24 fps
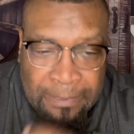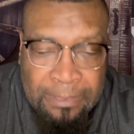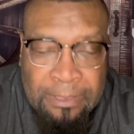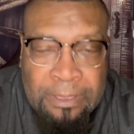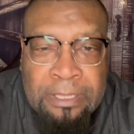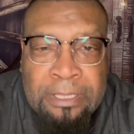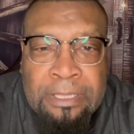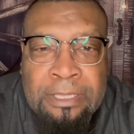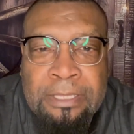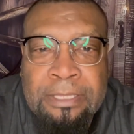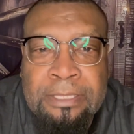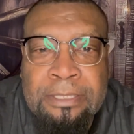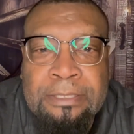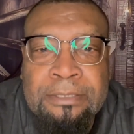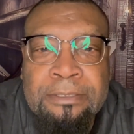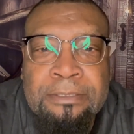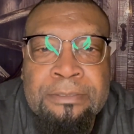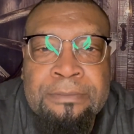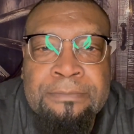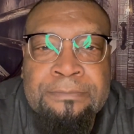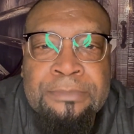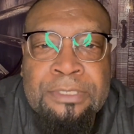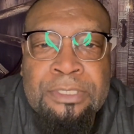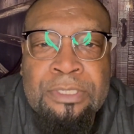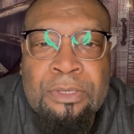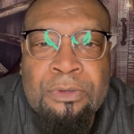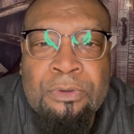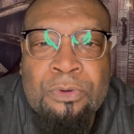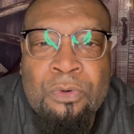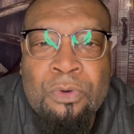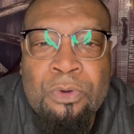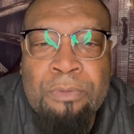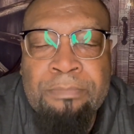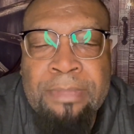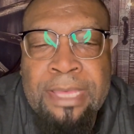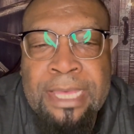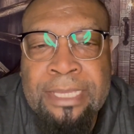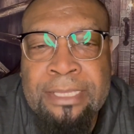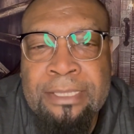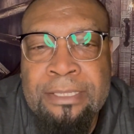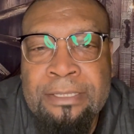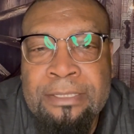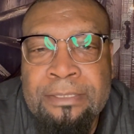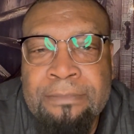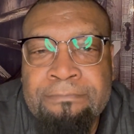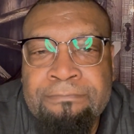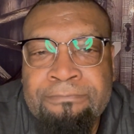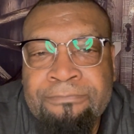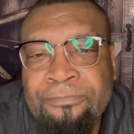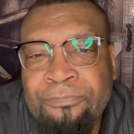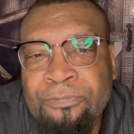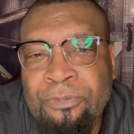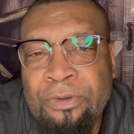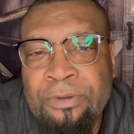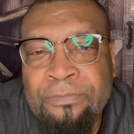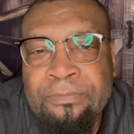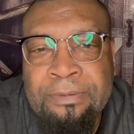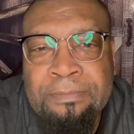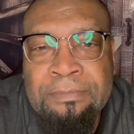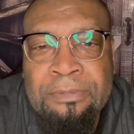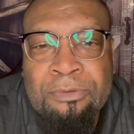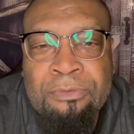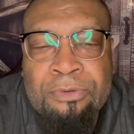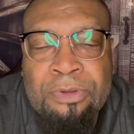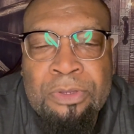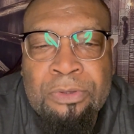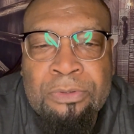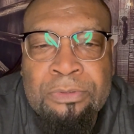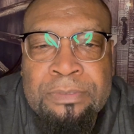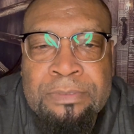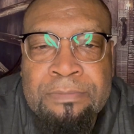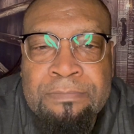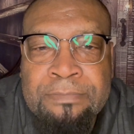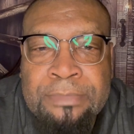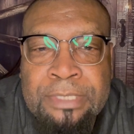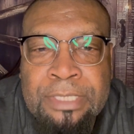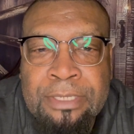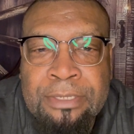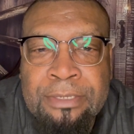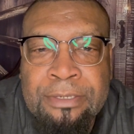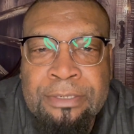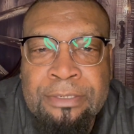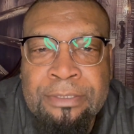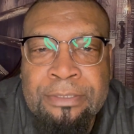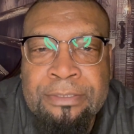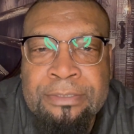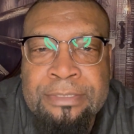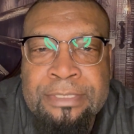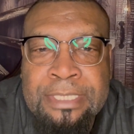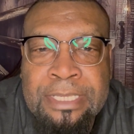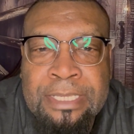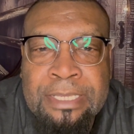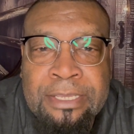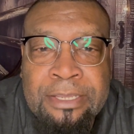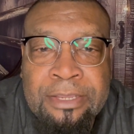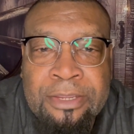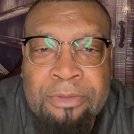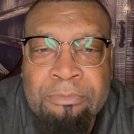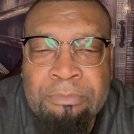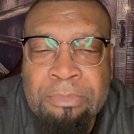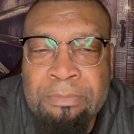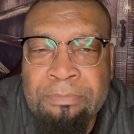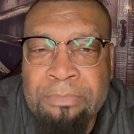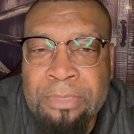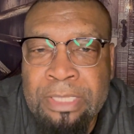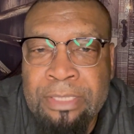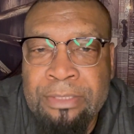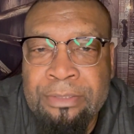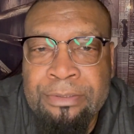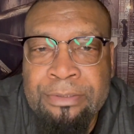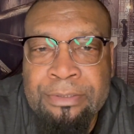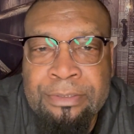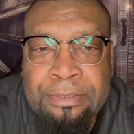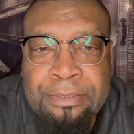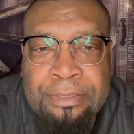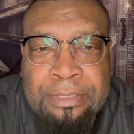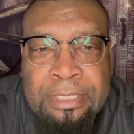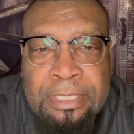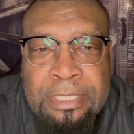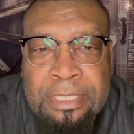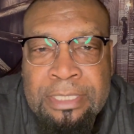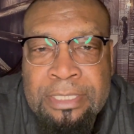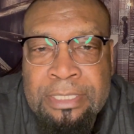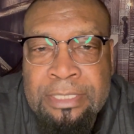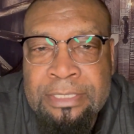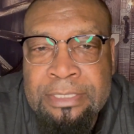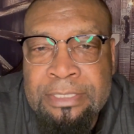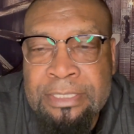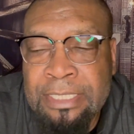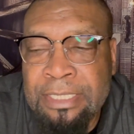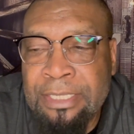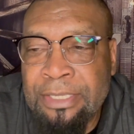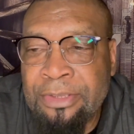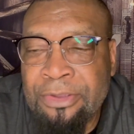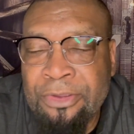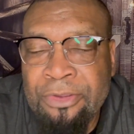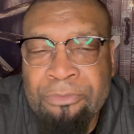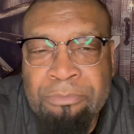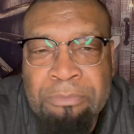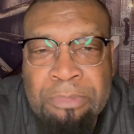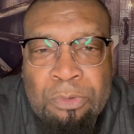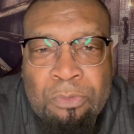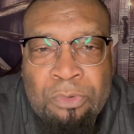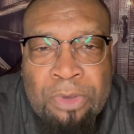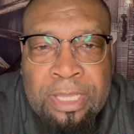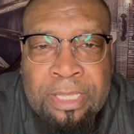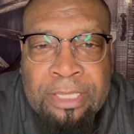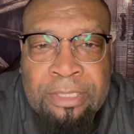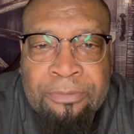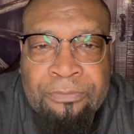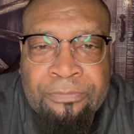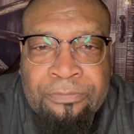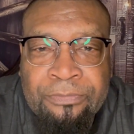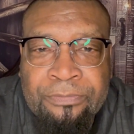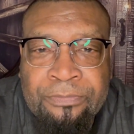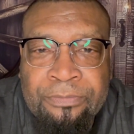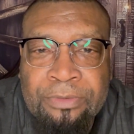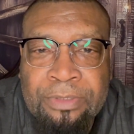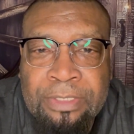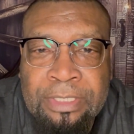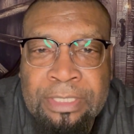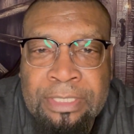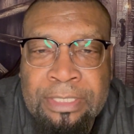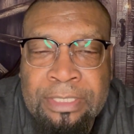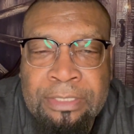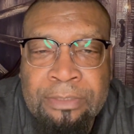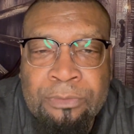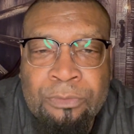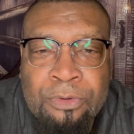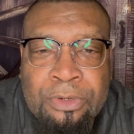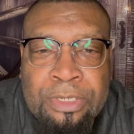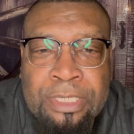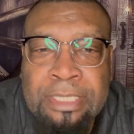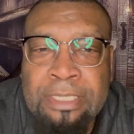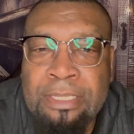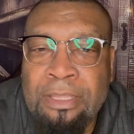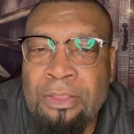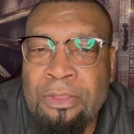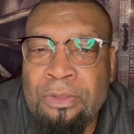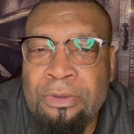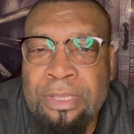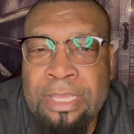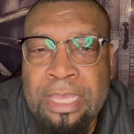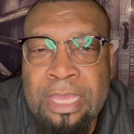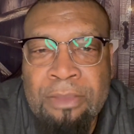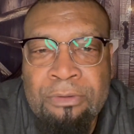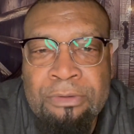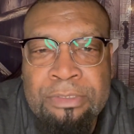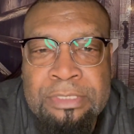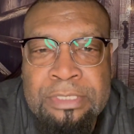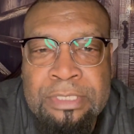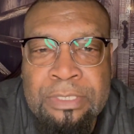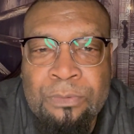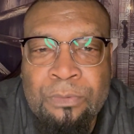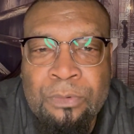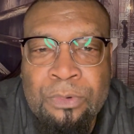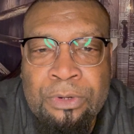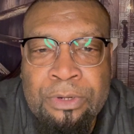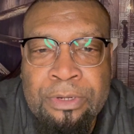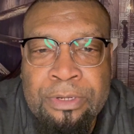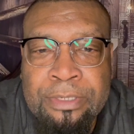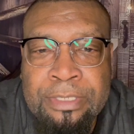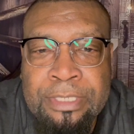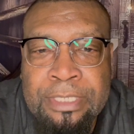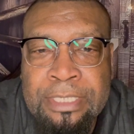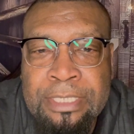um, you know, going back and forth up the road here, taking care of my mother taking care of my wife, uh, working long hours at work,